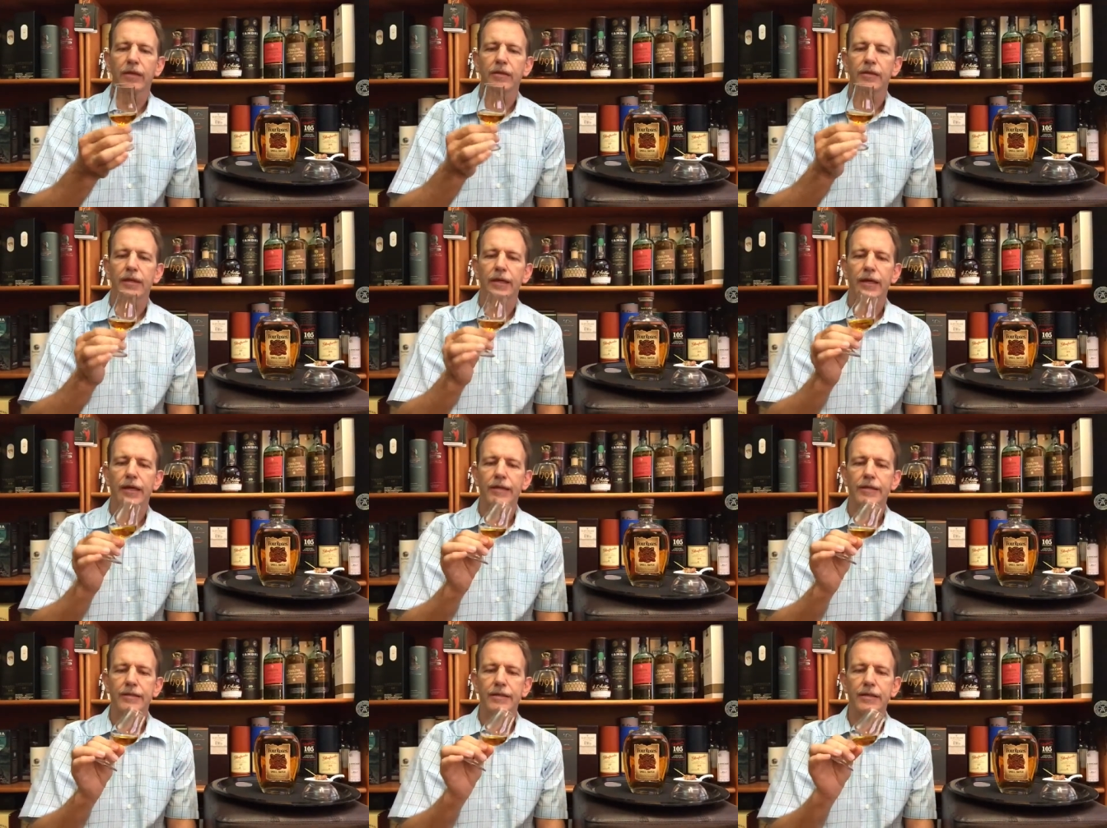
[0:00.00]
that
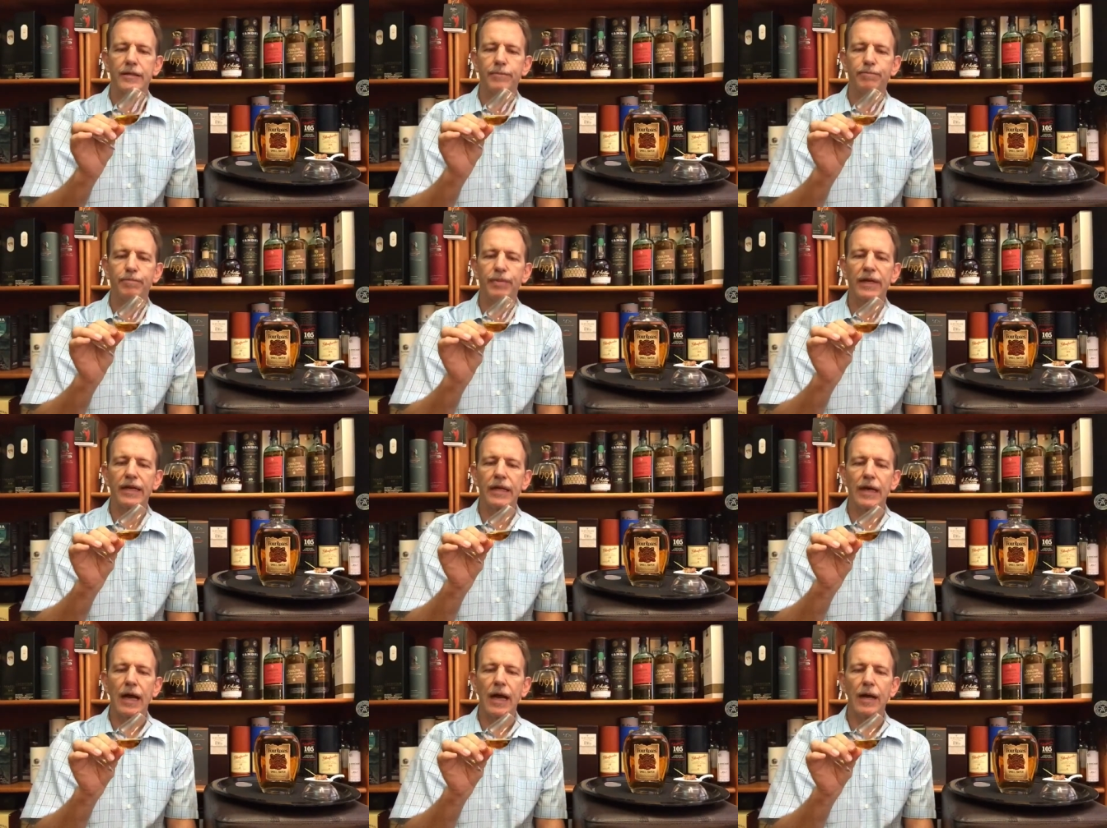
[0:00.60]
I did
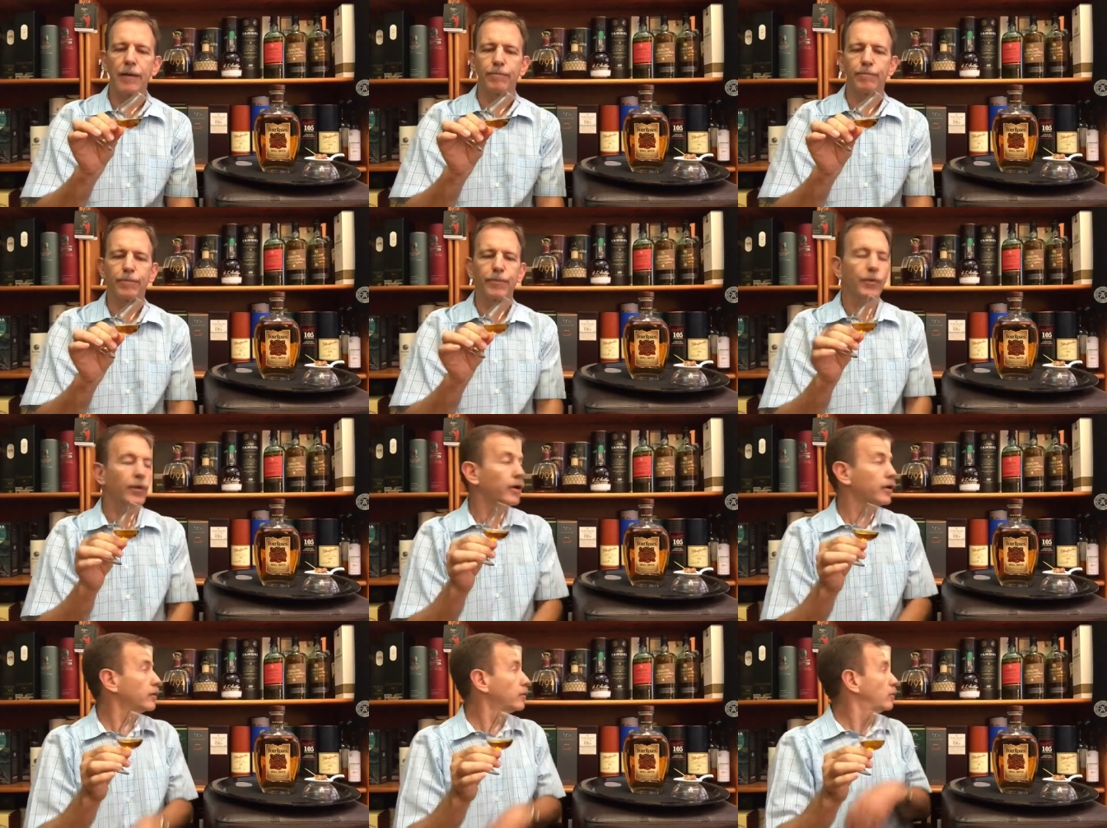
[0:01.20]
pick up
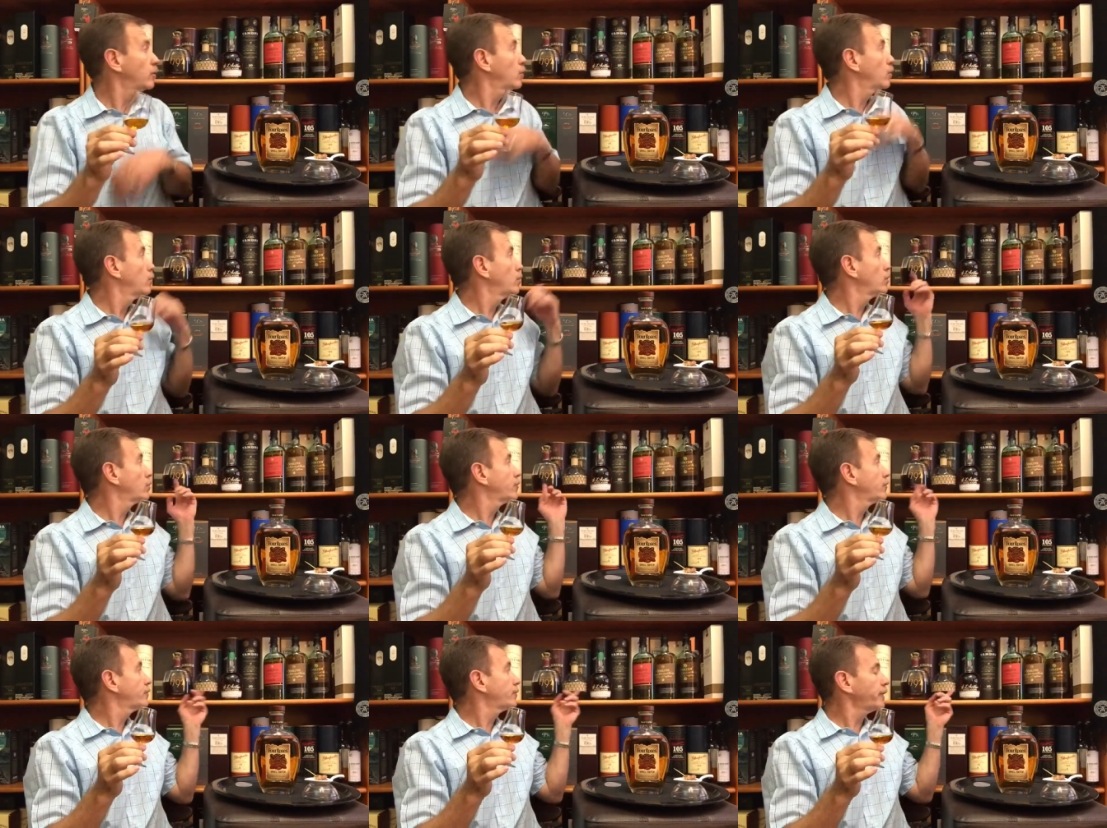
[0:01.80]
on
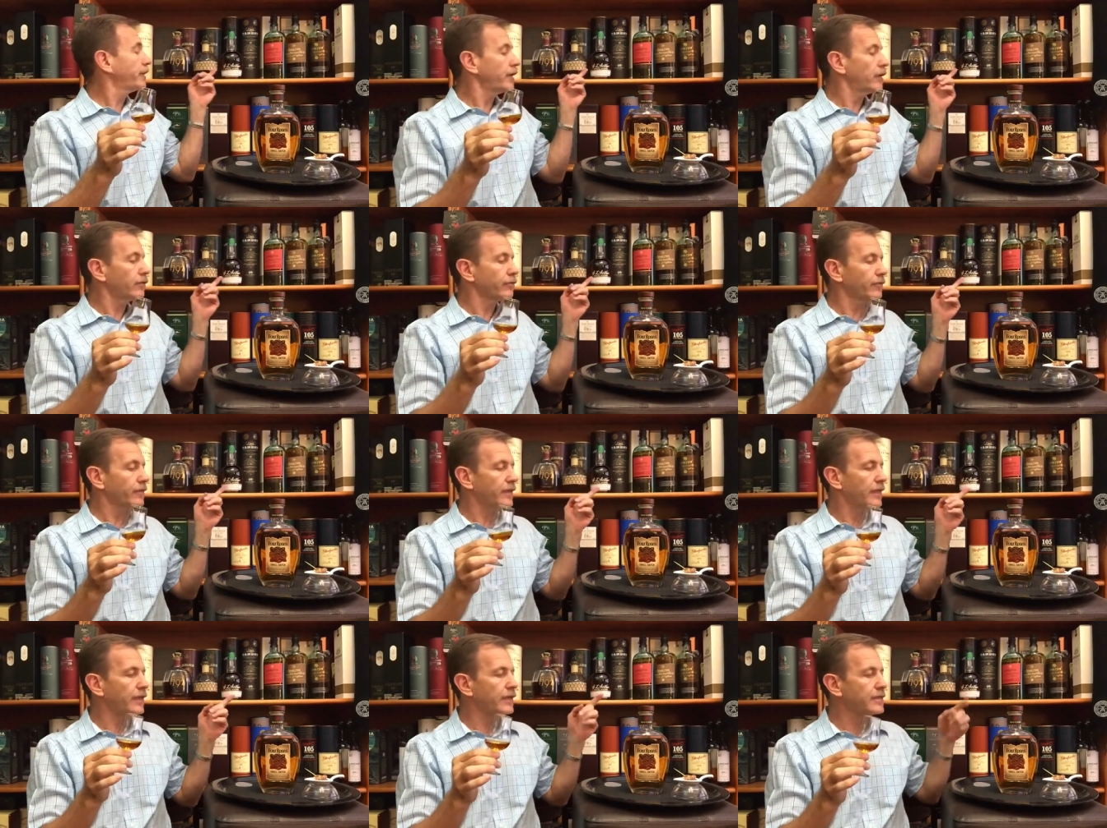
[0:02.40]
all three
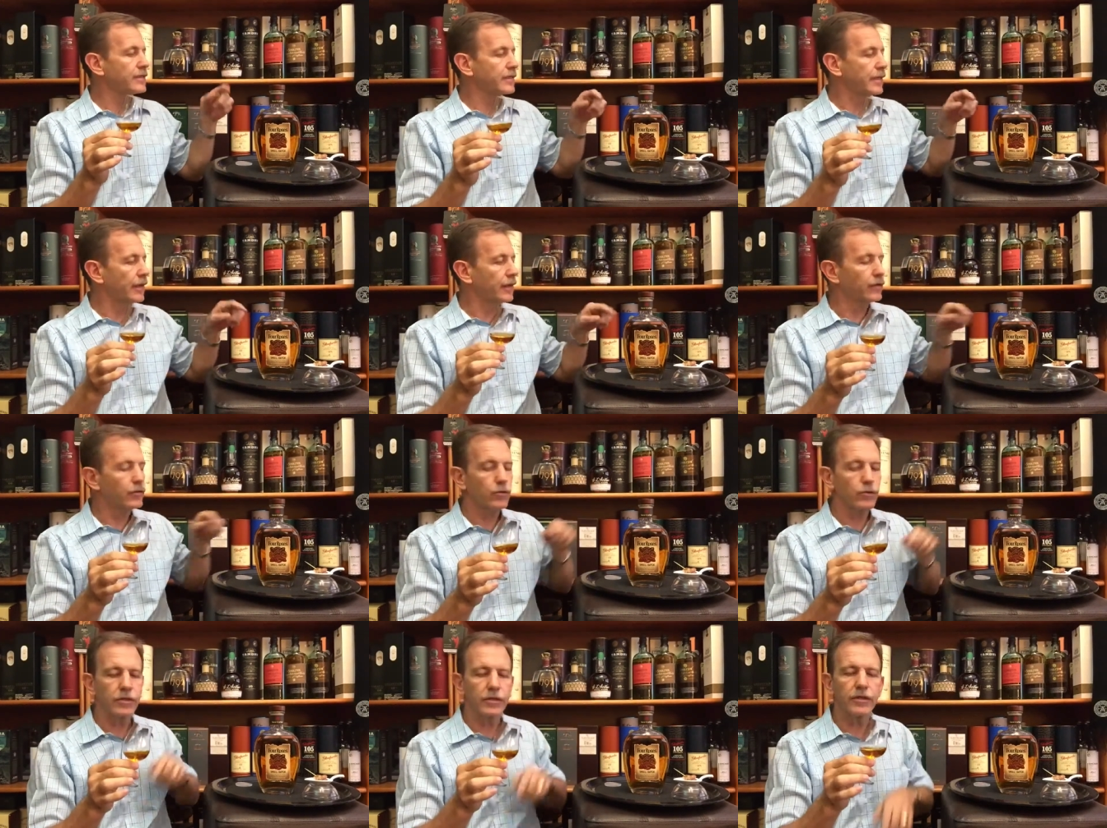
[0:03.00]
of these,
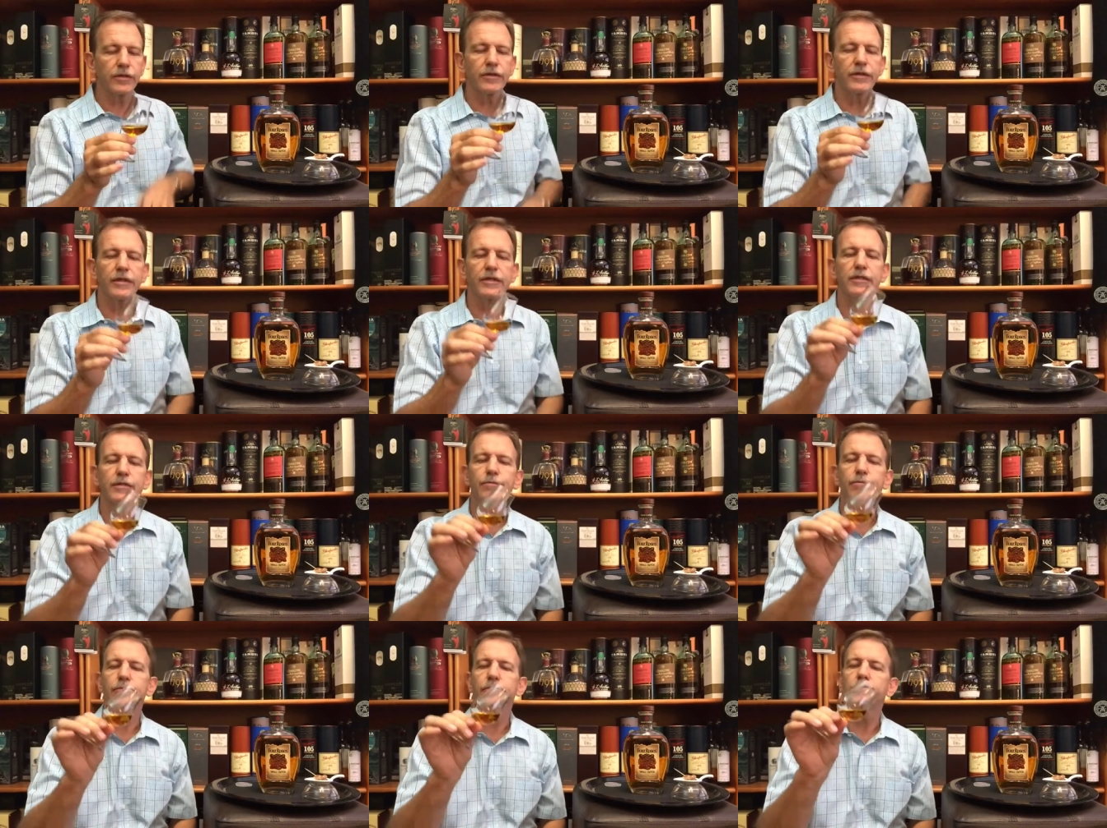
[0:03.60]
and also
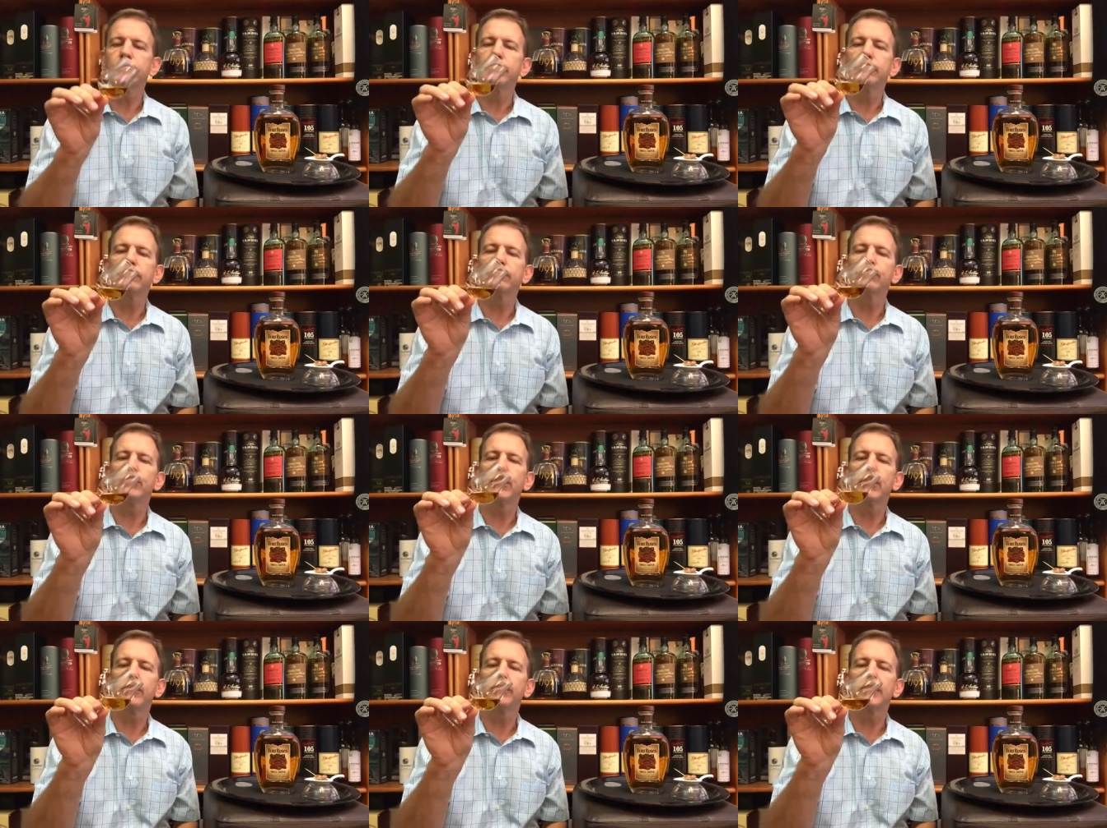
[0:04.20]
this
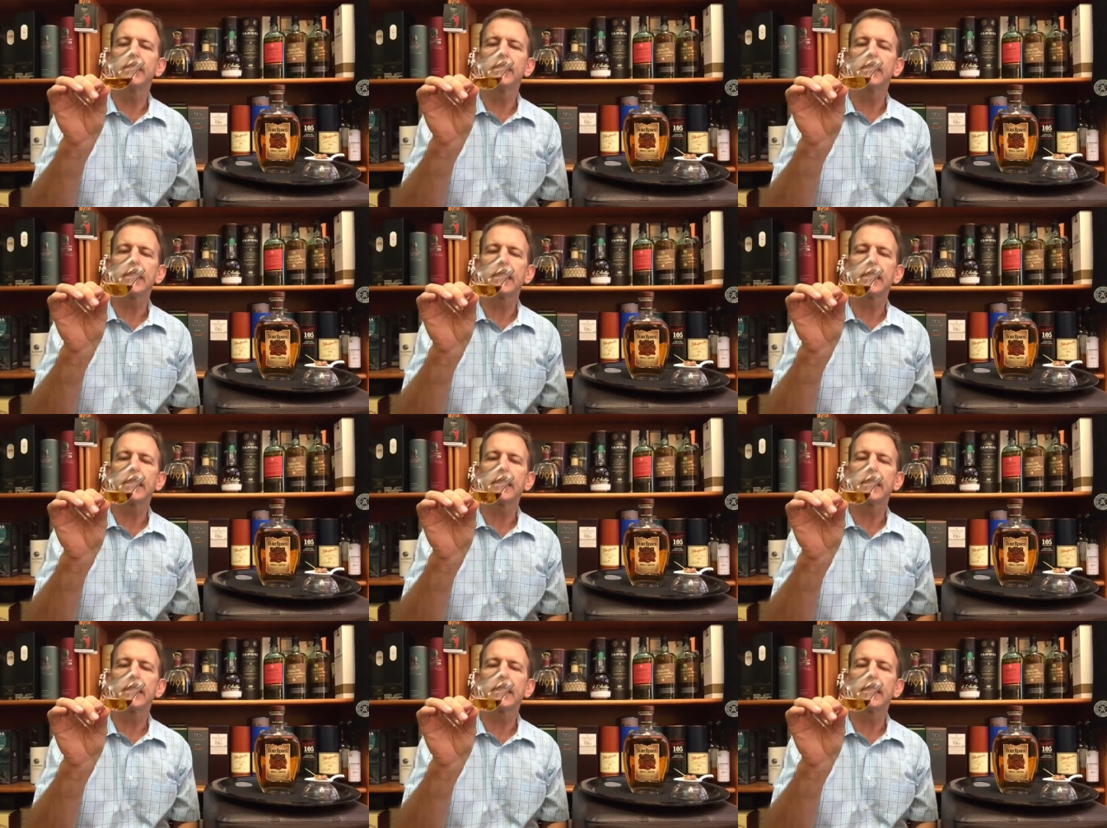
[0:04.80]
bourbon.